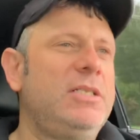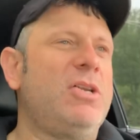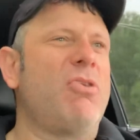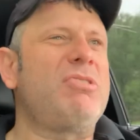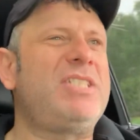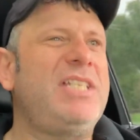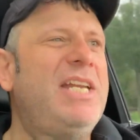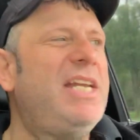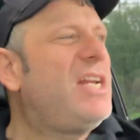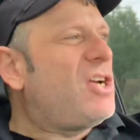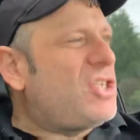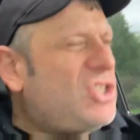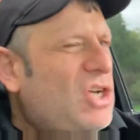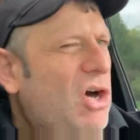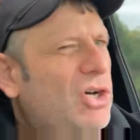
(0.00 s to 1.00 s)
Don't sit here
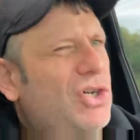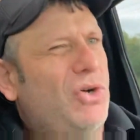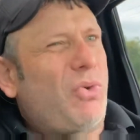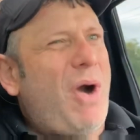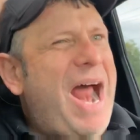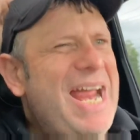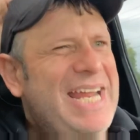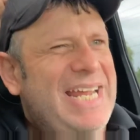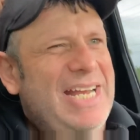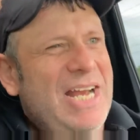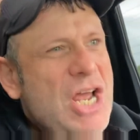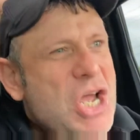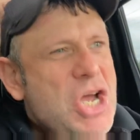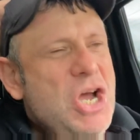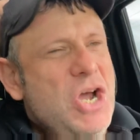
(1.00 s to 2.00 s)
and start crying.
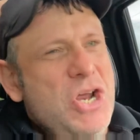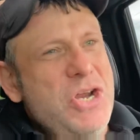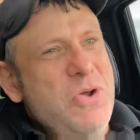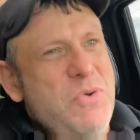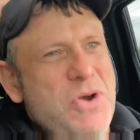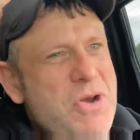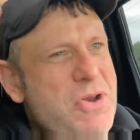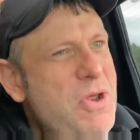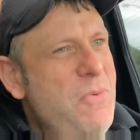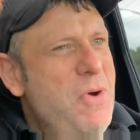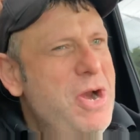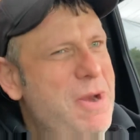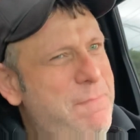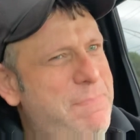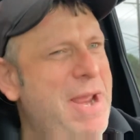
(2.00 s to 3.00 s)
Are you and
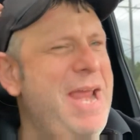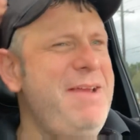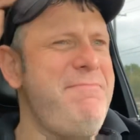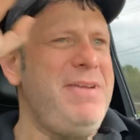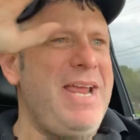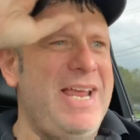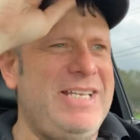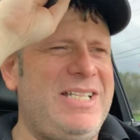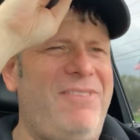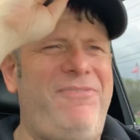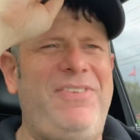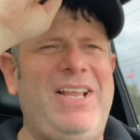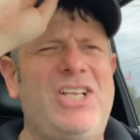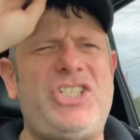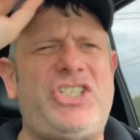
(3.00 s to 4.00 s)
anyone want to paint me as the
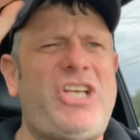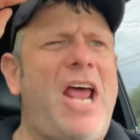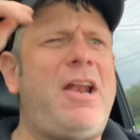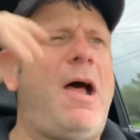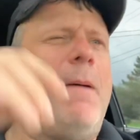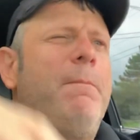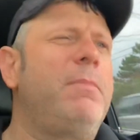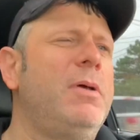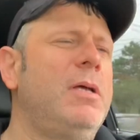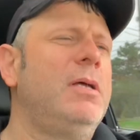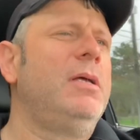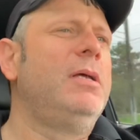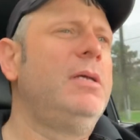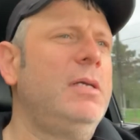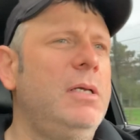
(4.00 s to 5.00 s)
villain? Shut up.
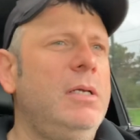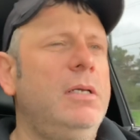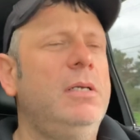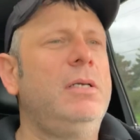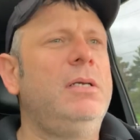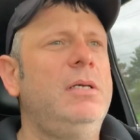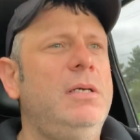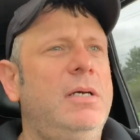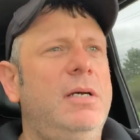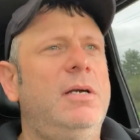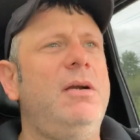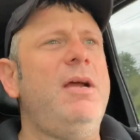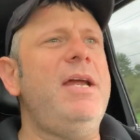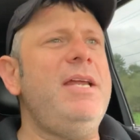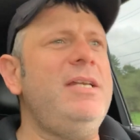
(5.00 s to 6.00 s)
All
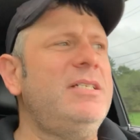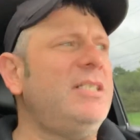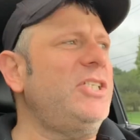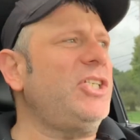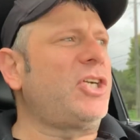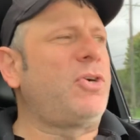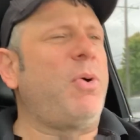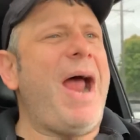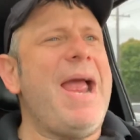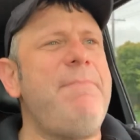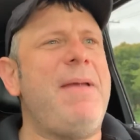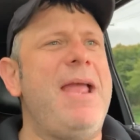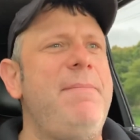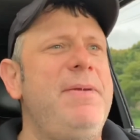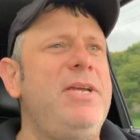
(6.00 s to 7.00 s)
right, you're such a
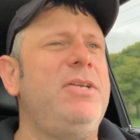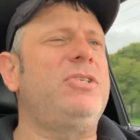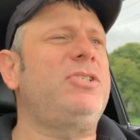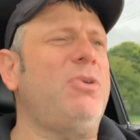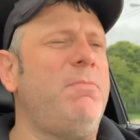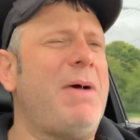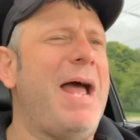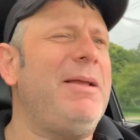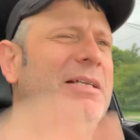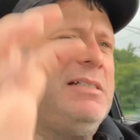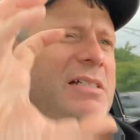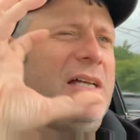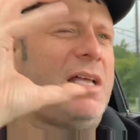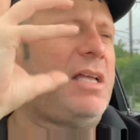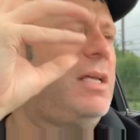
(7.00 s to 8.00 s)
crybaby. You're so bad.
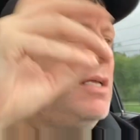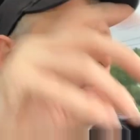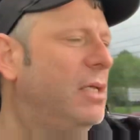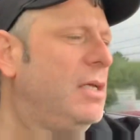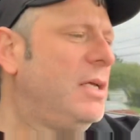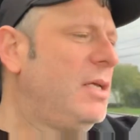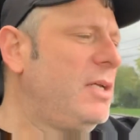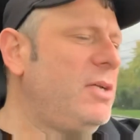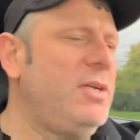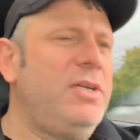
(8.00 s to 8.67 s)
Ugh.